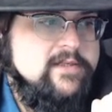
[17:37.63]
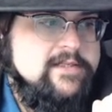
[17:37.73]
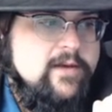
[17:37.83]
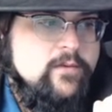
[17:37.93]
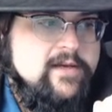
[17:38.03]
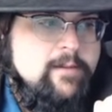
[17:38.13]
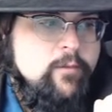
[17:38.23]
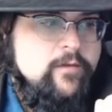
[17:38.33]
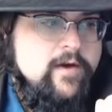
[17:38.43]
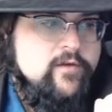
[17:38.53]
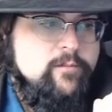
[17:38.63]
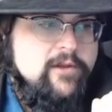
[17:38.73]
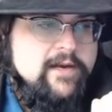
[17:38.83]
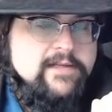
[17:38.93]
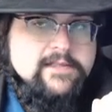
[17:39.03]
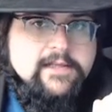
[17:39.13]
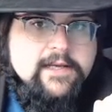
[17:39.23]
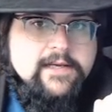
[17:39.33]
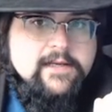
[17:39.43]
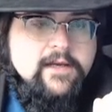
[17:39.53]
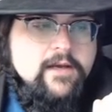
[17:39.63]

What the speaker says: see that with a couple of other planets like